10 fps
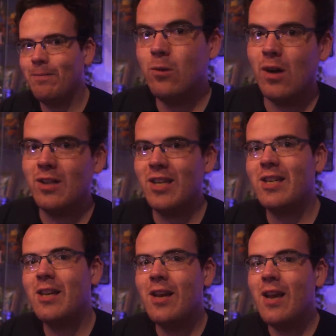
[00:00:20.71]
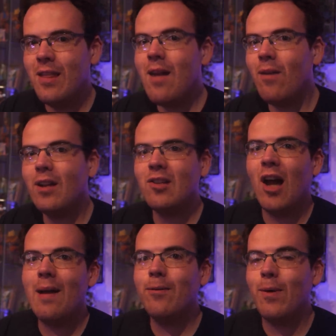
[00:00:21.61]
Granted, there are
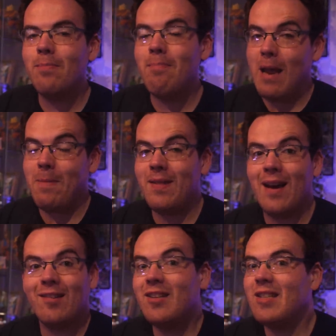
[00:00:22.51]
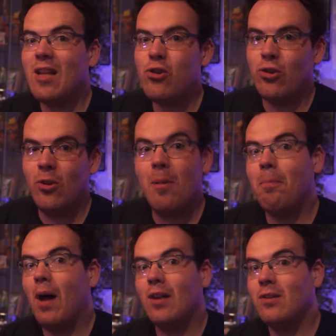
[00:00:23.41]
times when maybe that's intentional
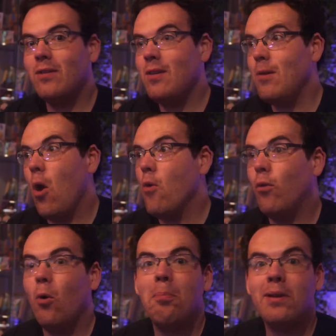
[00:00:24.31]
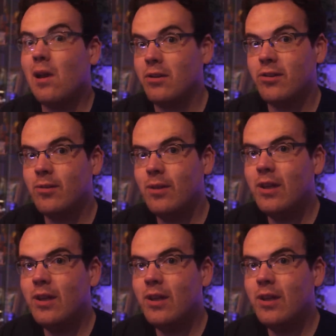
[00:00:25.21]
and part of the overall plot.